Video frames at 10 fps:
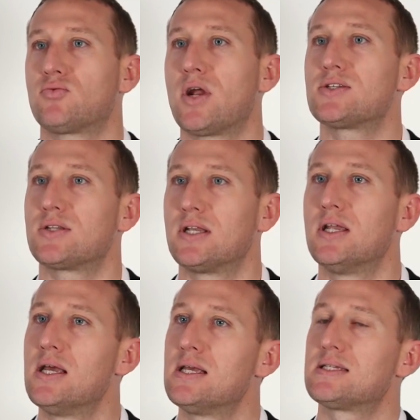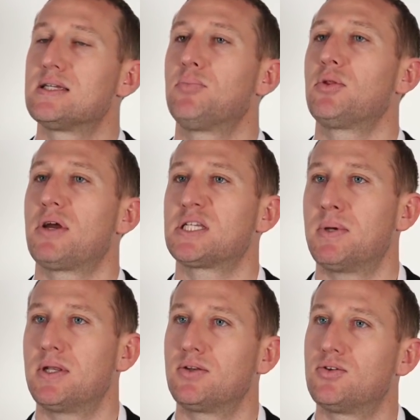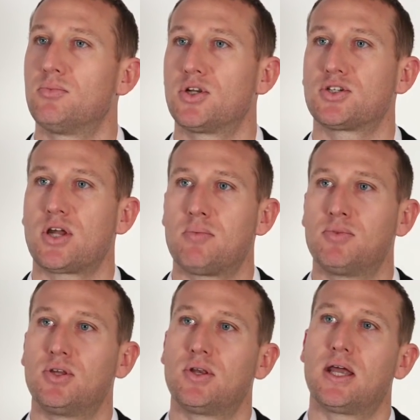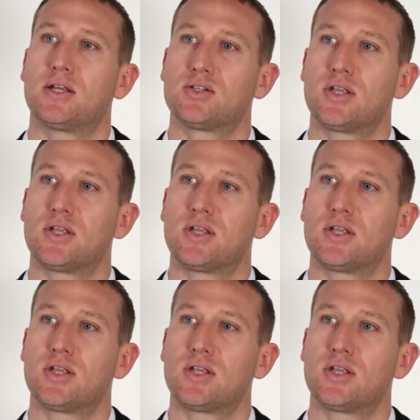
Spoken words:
resident simply by spending too much time in the United